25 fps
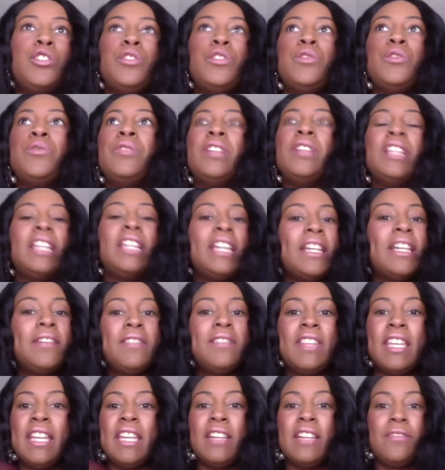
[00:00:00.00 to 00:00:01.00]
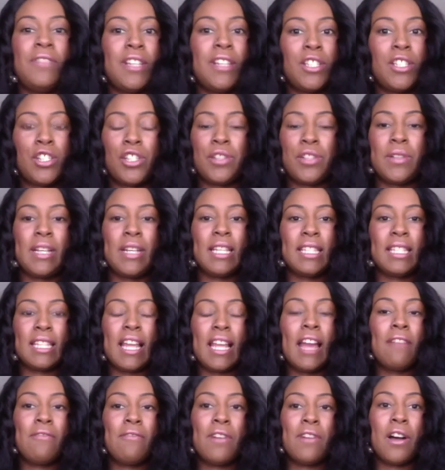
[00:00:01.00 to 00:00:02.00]
You've lived the adventurous
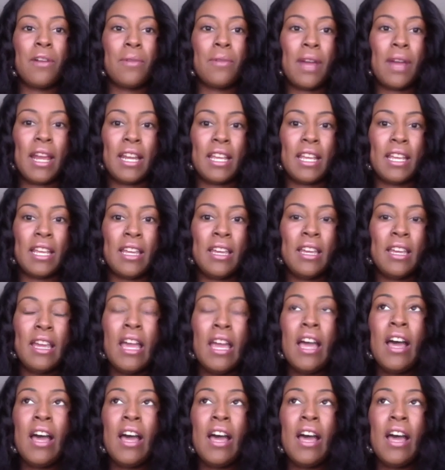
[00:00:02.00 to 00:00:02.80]
life already.